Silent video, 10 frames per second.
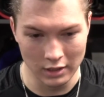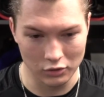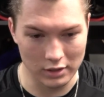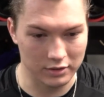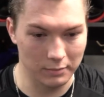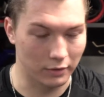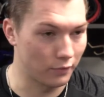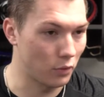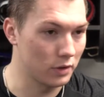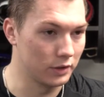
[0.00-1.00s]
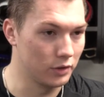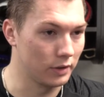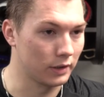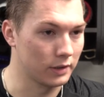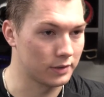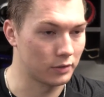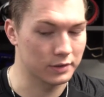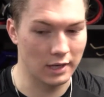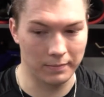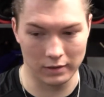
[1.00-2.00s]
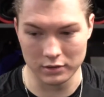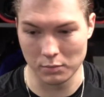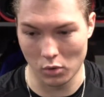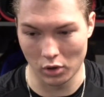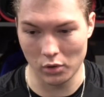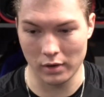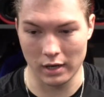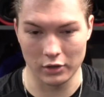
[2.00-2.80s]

that's what I'm looking forward to doing, is you know, stepping in tomorrow,